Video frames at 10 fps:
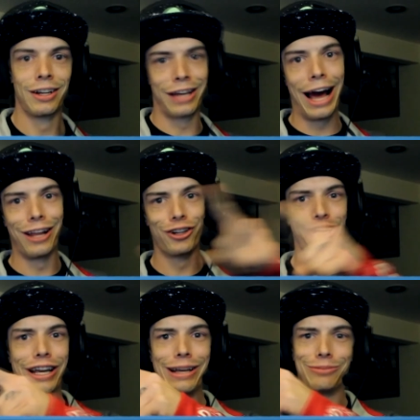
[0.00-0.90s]
Keller
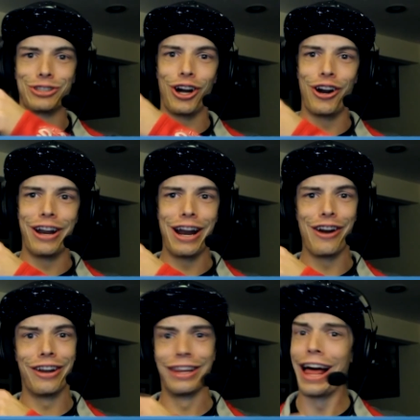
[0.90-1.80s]
Keemstar
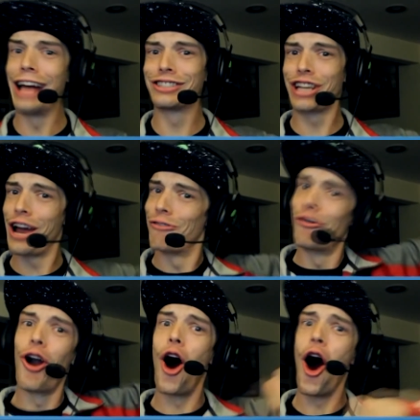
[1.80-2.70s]
here, and let's get
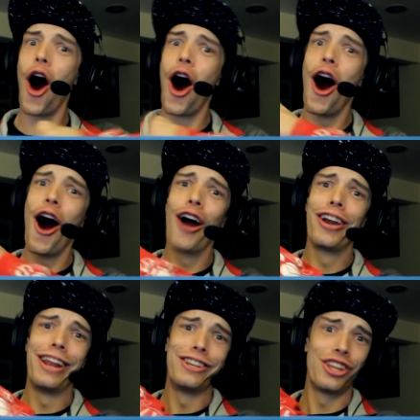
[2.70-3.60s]
right
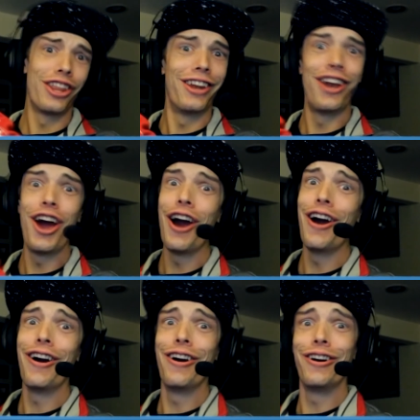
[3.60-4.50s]
into the
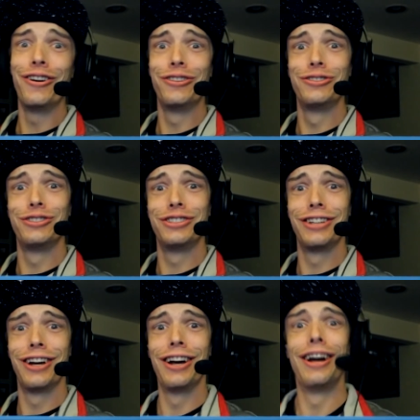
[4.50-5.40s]
news!
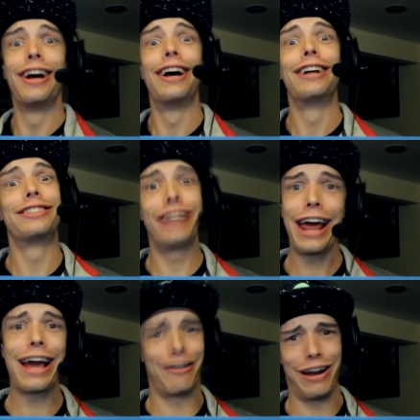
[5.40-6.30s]

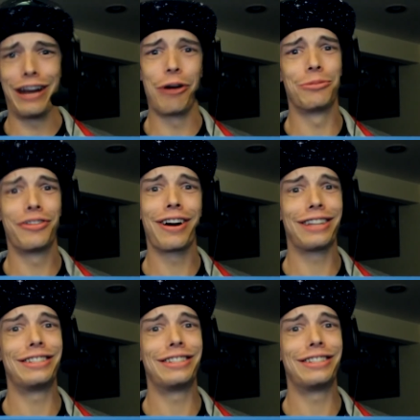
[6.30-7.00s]
Today on Ryan Holmes fucking